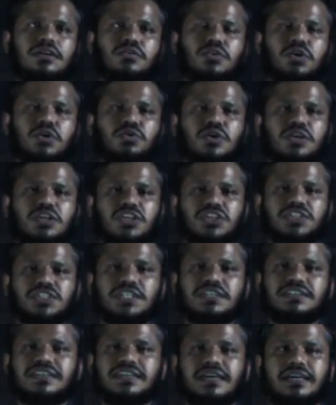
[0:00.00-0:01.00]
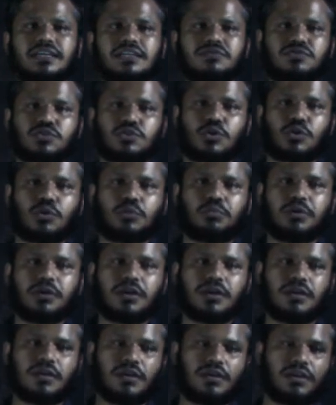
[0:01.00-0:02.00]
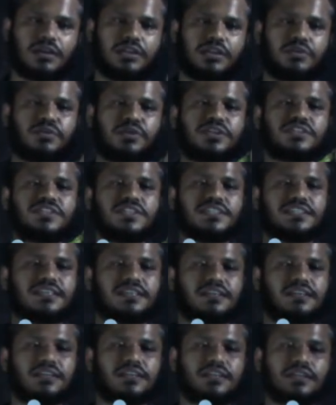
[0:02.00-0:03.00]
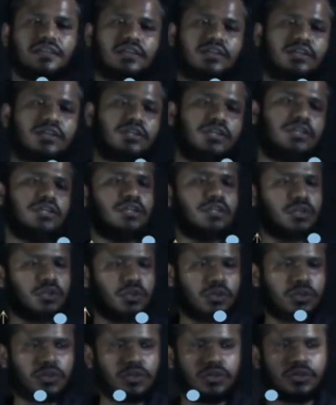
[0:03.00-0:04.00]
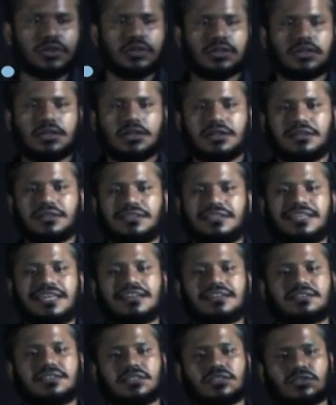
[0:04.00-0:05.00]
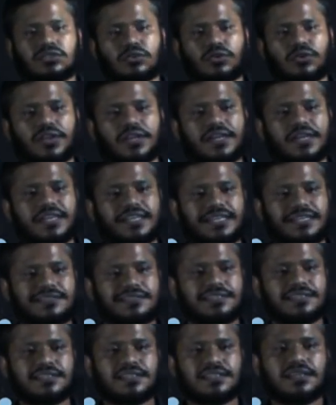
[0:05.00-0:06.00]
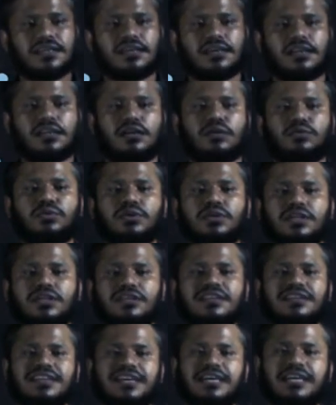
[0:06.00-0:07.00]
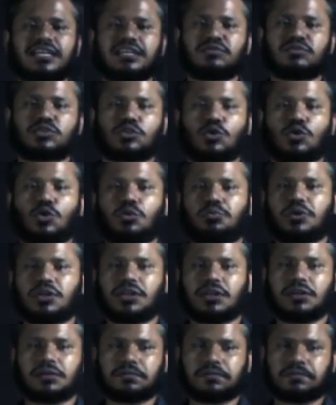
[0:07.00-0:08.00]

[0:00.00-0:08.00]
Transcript: in order to understand the negative slope, you can see there are the axis, coordinate axis. Now in the negative slope,